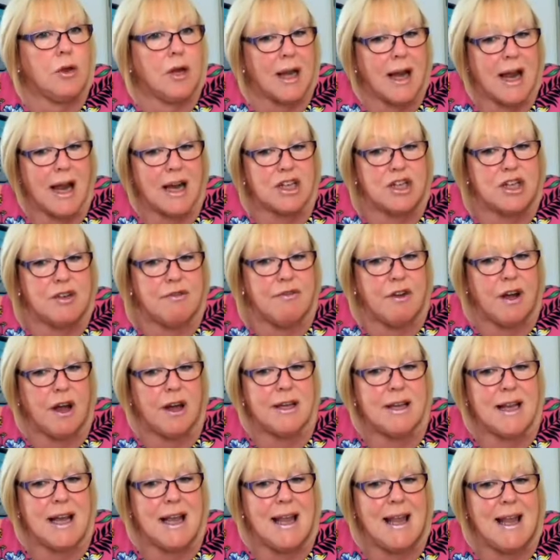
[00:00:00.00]
You can actually
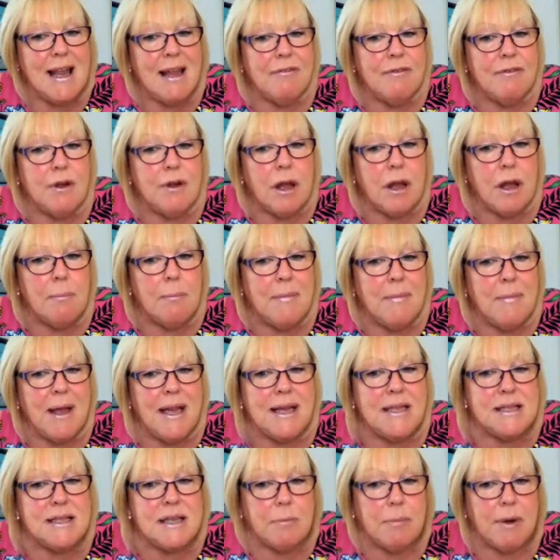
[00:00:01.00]
find 11
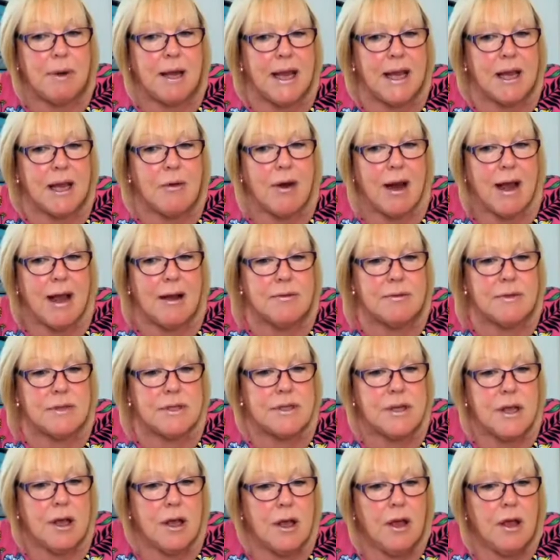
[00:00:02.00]
amazing
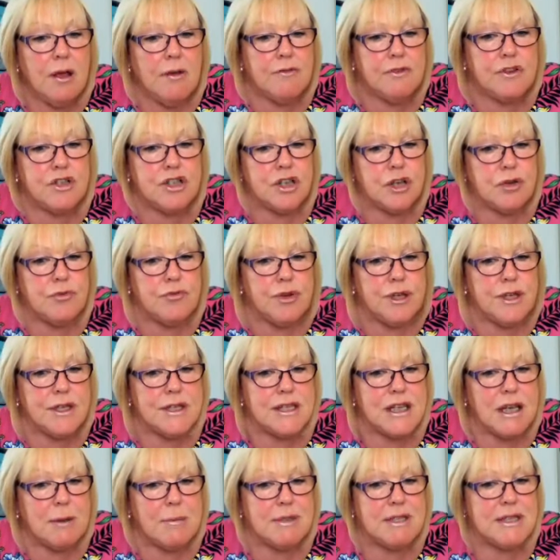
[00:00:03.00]
playgrounds for children in
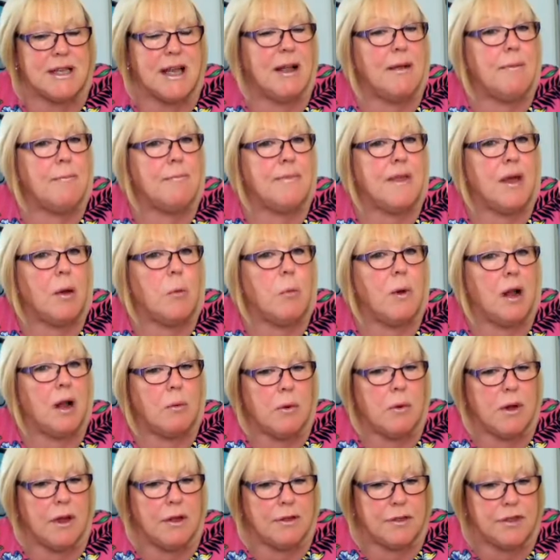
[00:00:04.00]
Somerset. They're
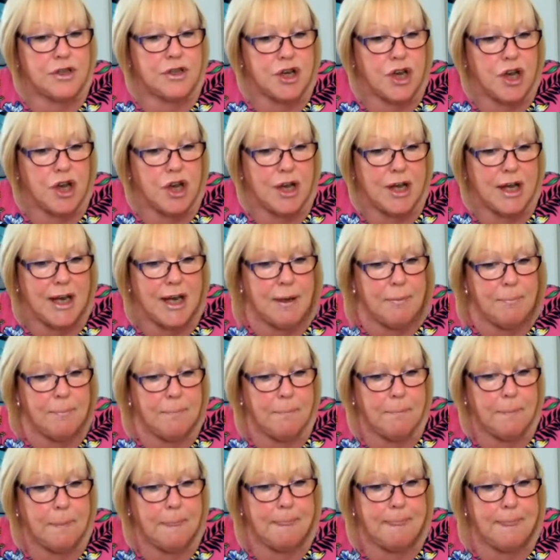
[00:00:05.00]
well worth the
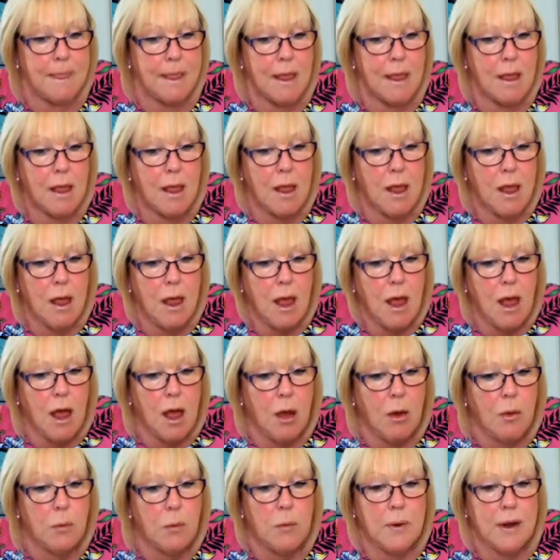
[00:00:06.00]
journey.
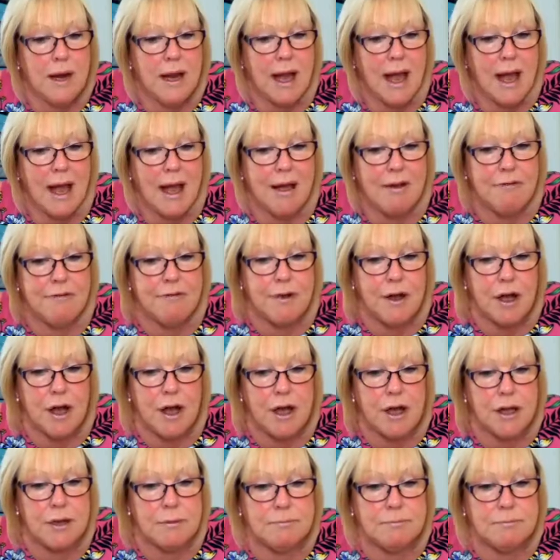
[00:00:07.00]
We have